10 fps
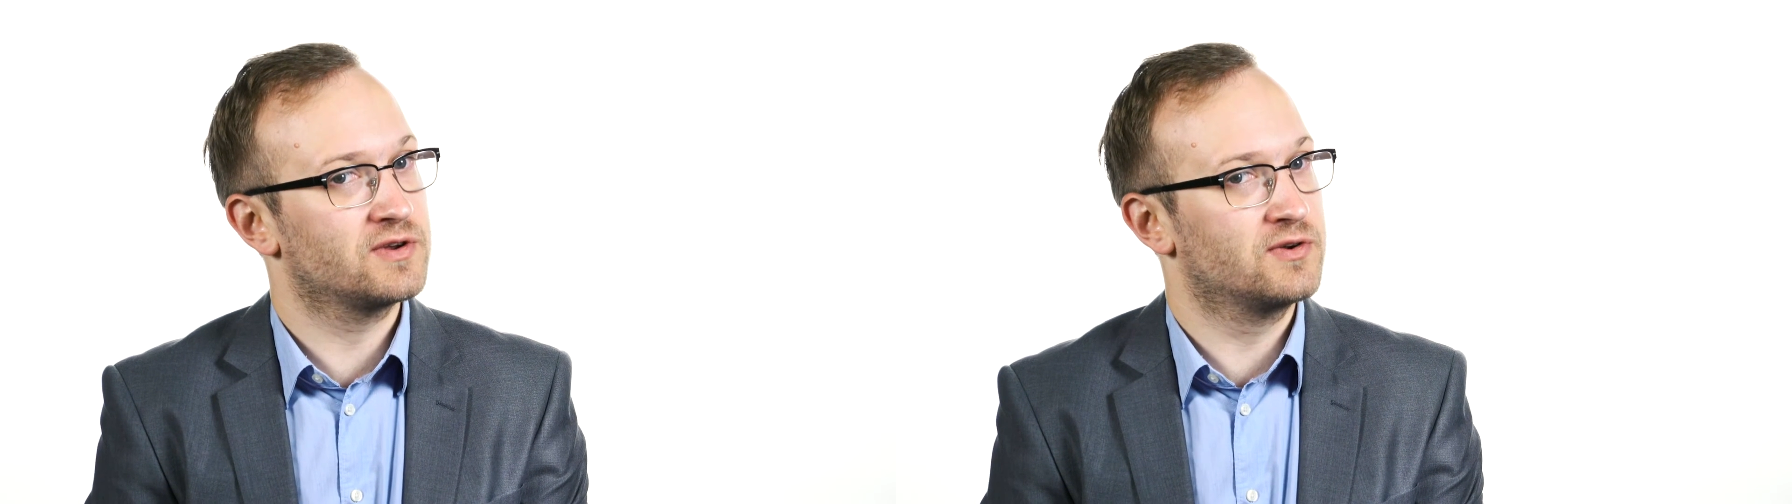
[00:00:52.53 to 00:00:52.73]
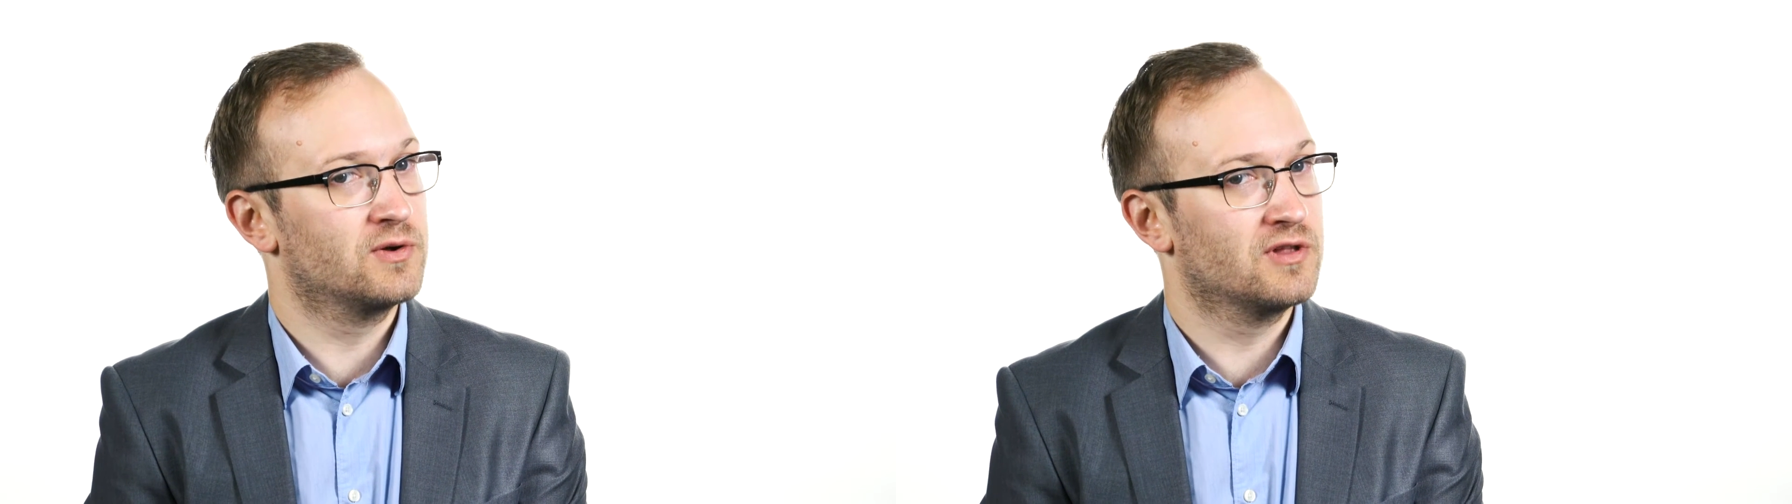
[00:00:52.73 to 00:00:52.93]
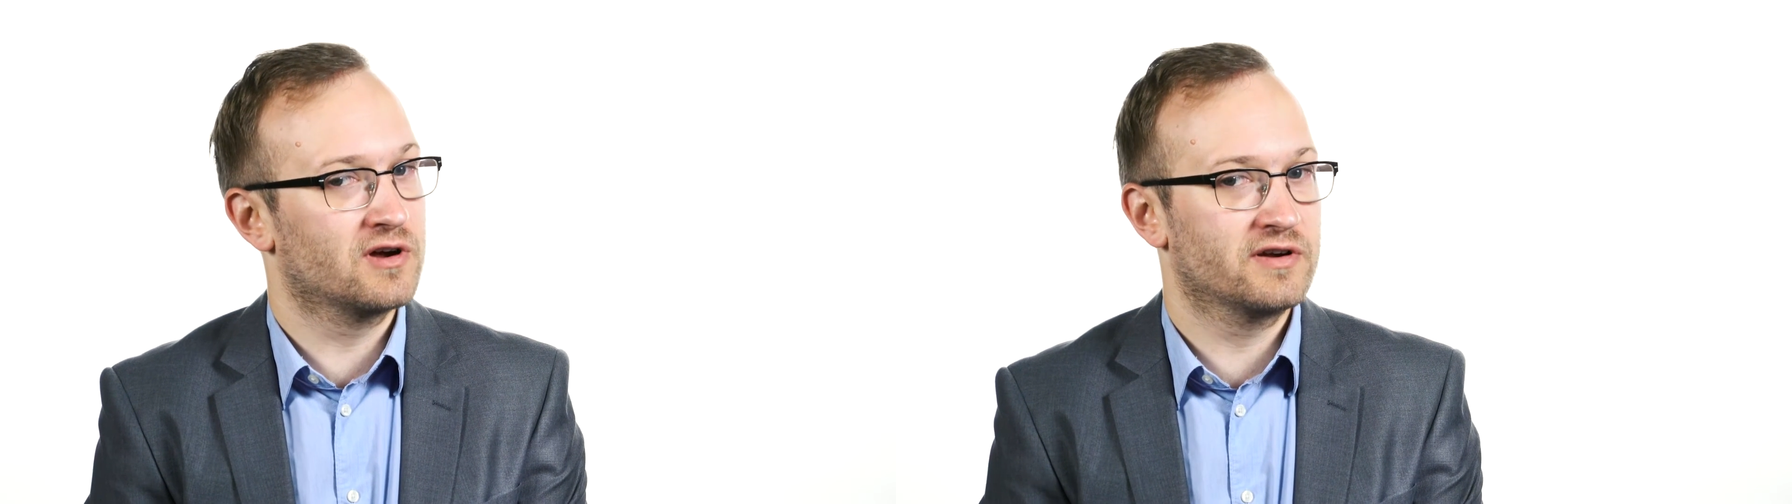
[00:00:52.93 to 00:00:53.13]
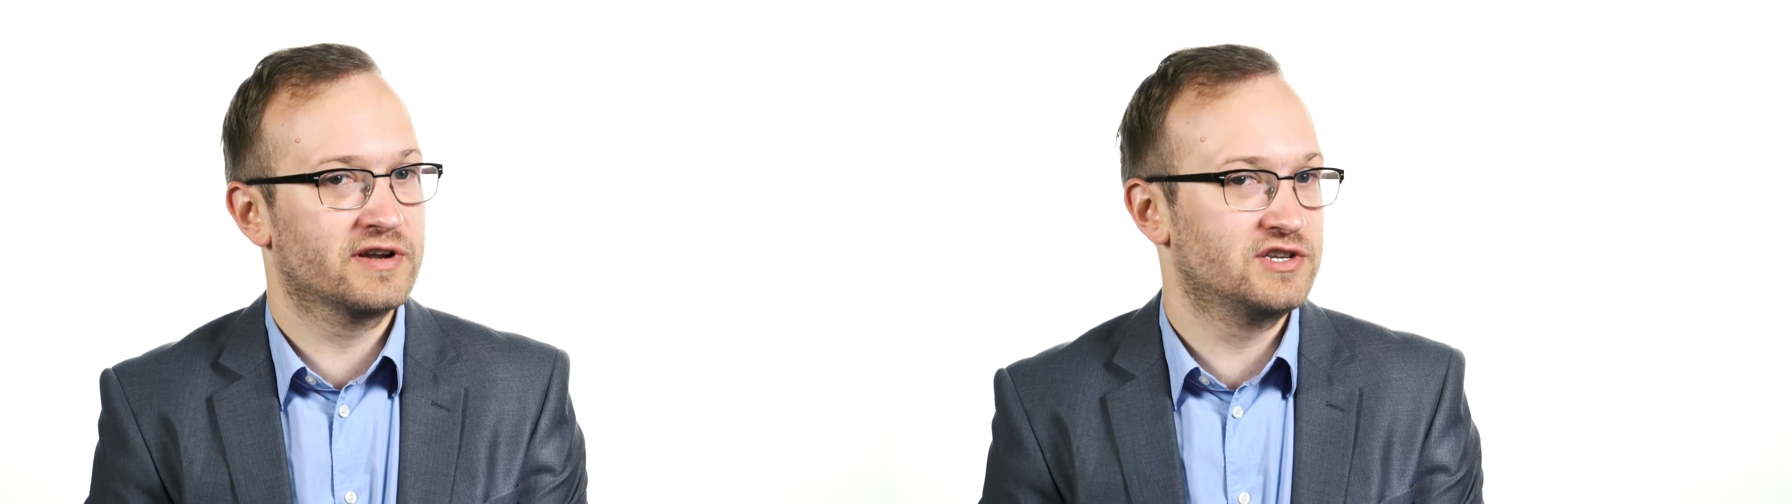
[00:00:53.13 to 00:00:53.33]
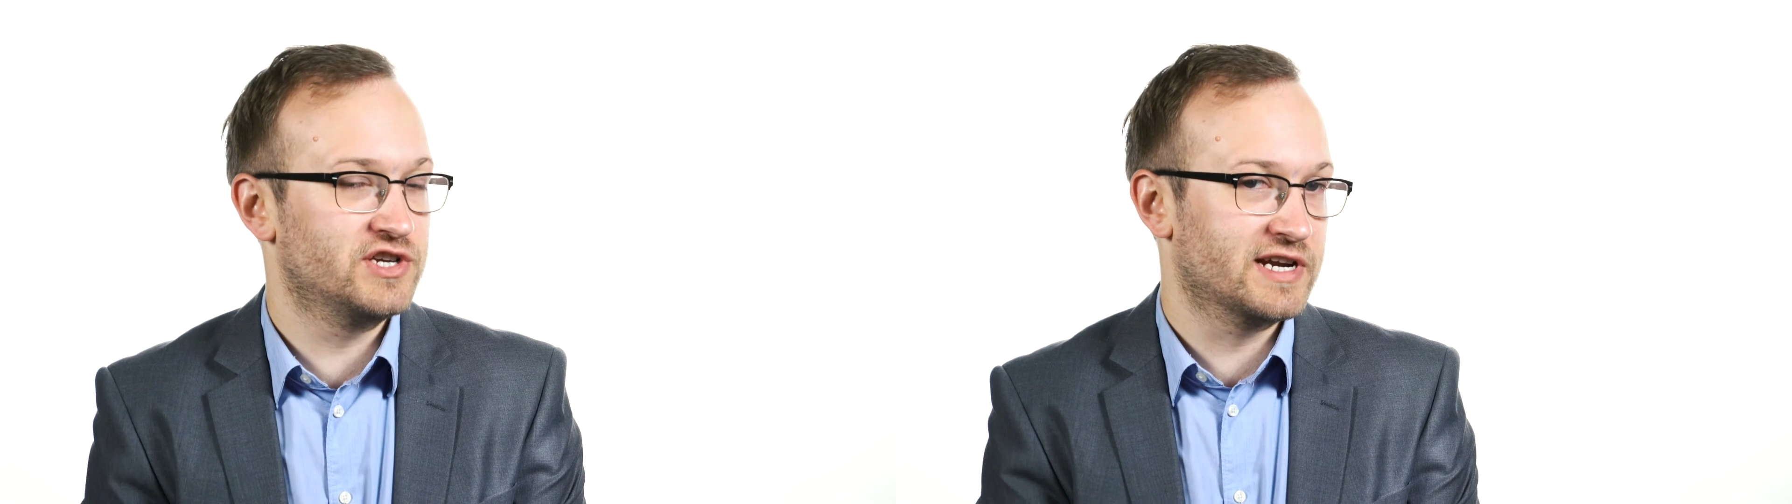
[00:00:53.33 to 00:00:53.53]
so you're no
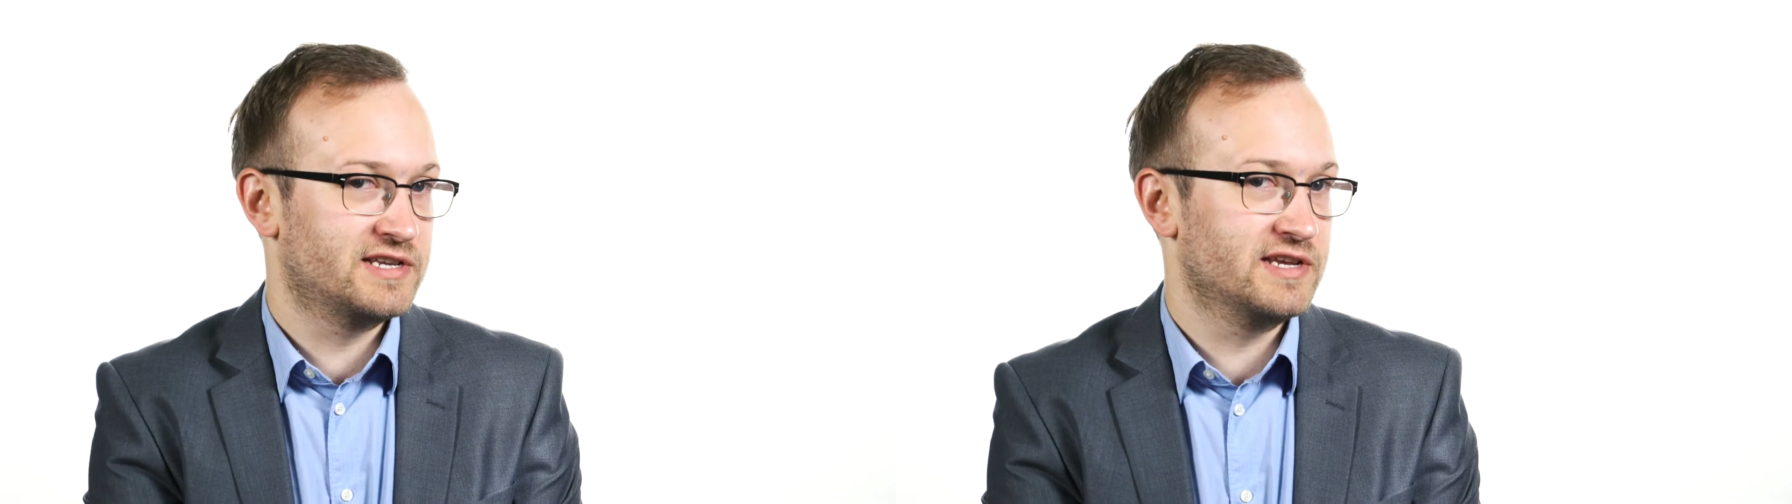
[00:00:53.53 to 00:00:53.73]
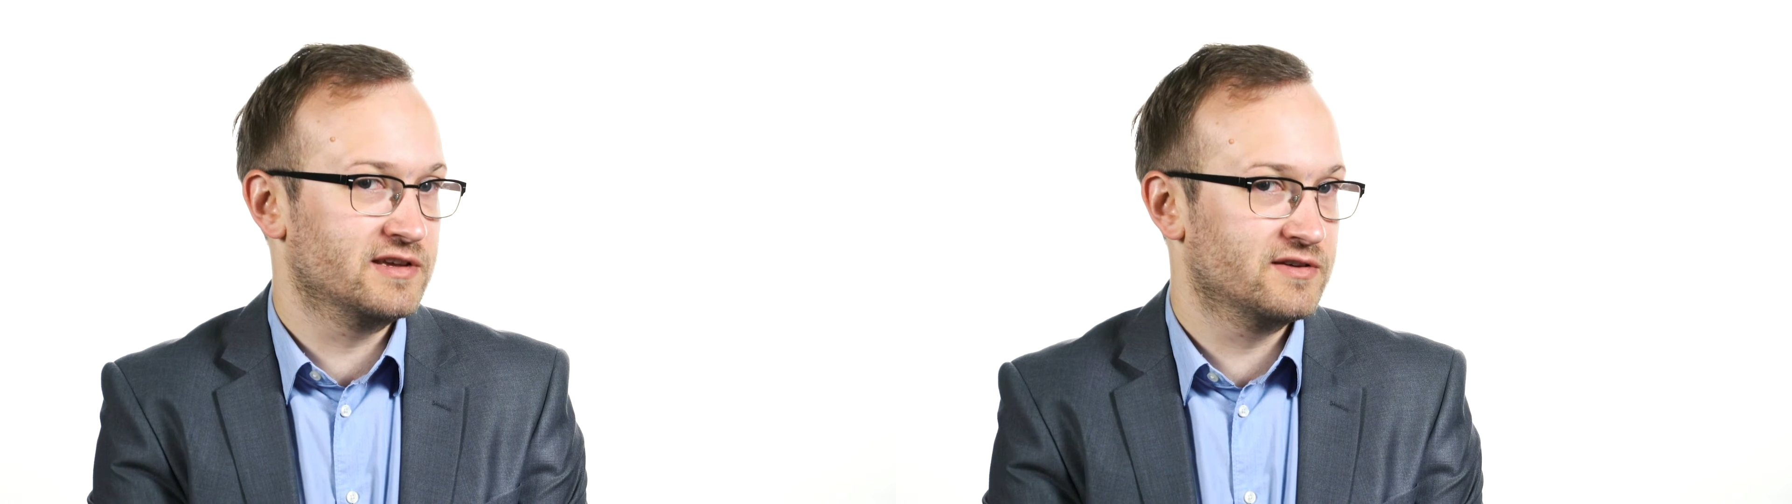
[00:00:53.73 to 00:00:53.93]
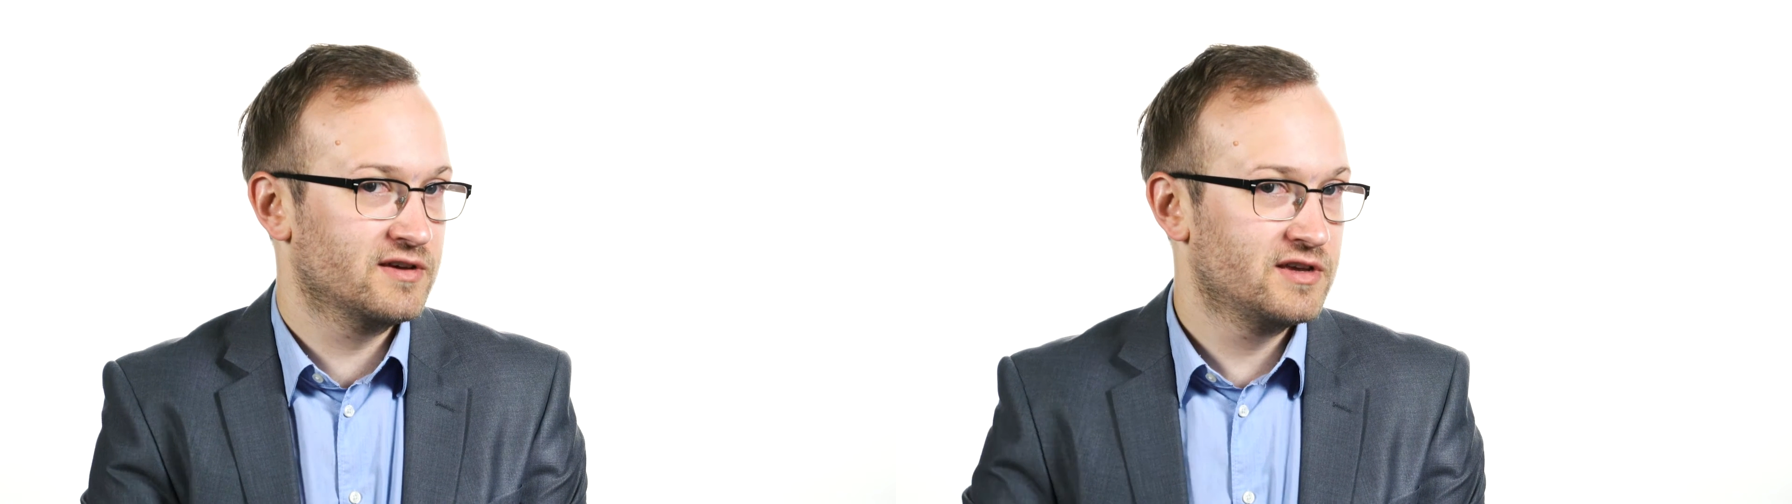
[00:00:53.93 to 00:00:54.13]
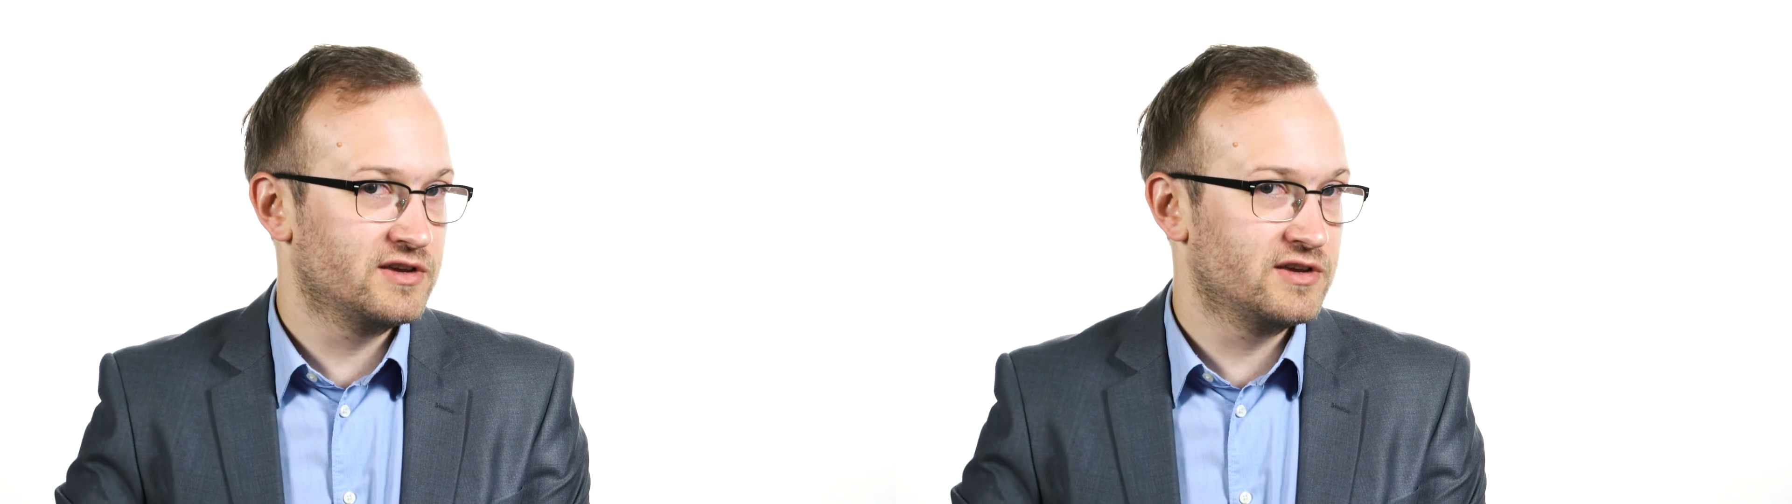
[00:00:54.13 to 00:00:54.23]
longer injecting,